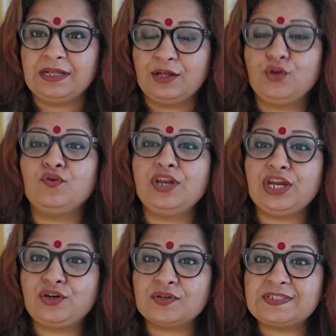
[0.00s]
You
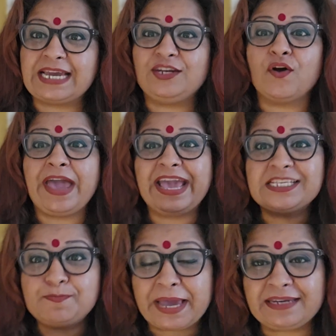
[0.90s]
need to set your
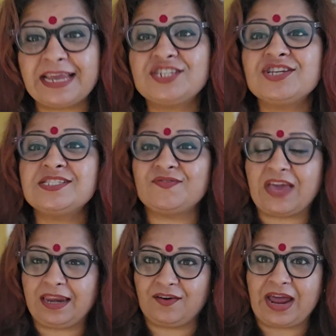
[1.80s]
expectations
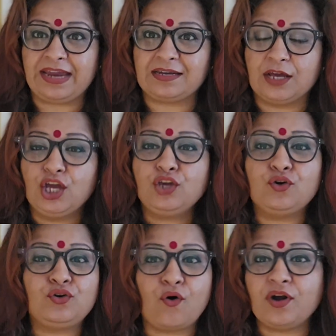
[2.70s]
very right.
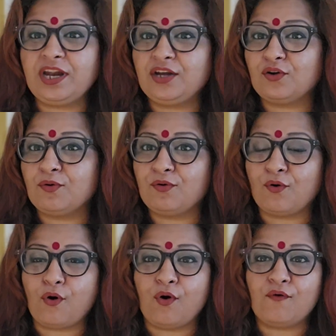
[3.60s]
You don't need to
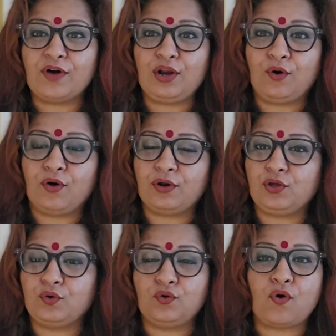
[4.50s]
overload.
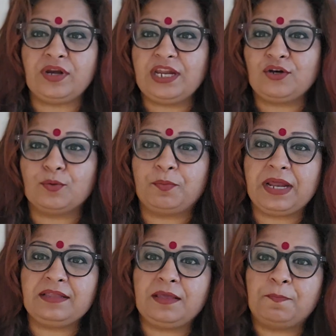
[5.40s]
You don't need to
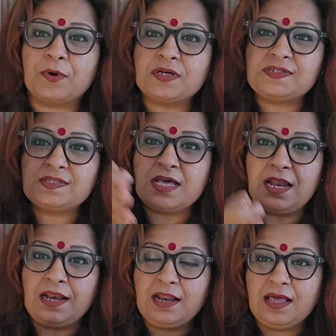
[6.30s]
bring the
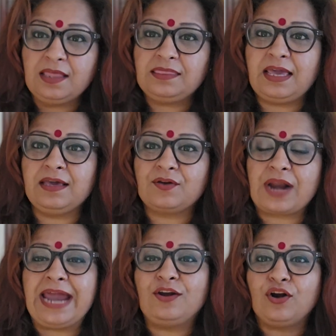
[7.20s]
personal thing
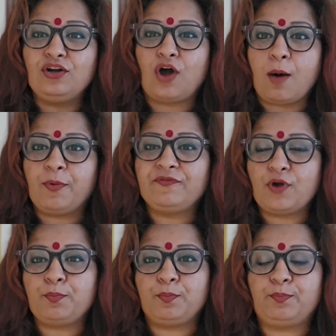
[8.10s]
right on top of
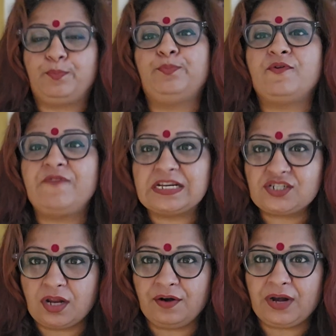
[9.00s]
your
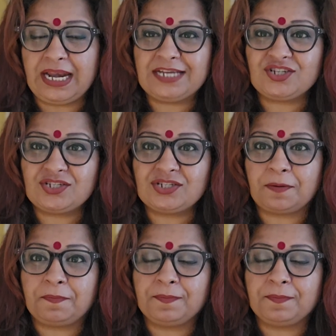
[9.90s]
professional relationship.